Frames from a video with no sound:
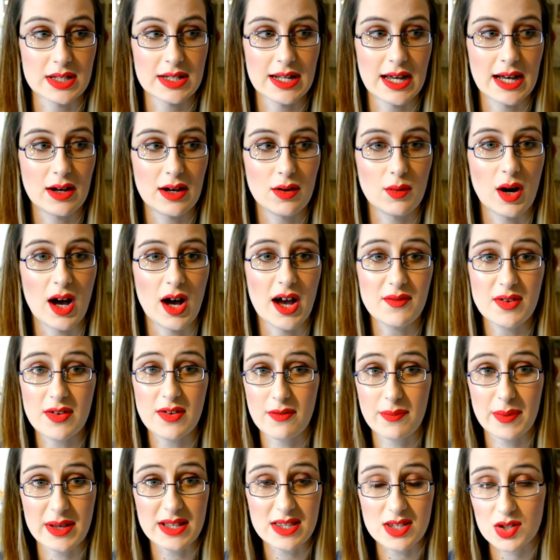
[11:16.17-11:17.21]
Now, I've
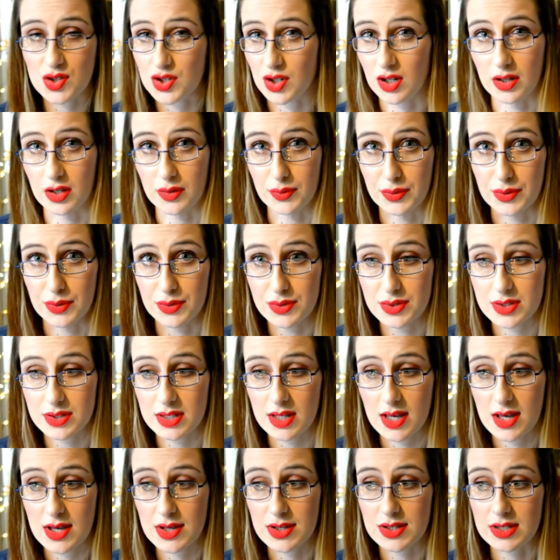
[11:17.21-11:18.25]
never been to Charlotte Russe,
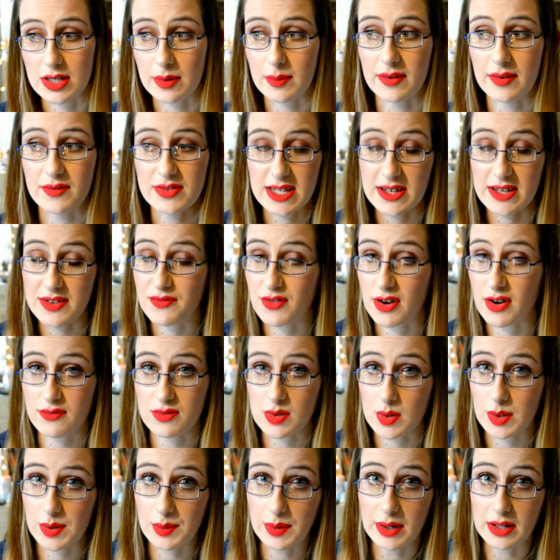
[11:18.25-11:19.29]
so I'm gonna have to say Forever
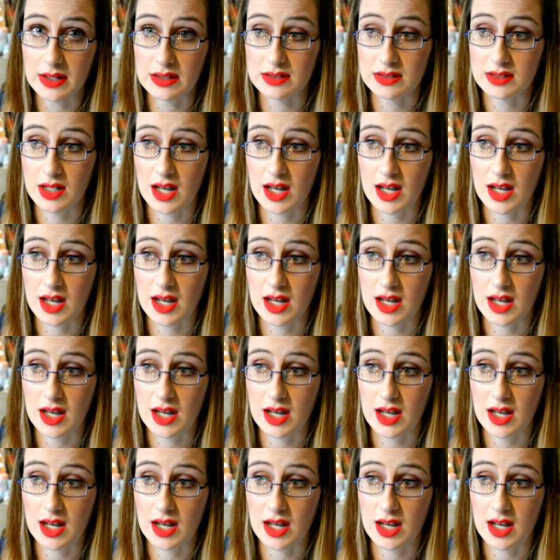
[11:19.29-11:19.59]
21.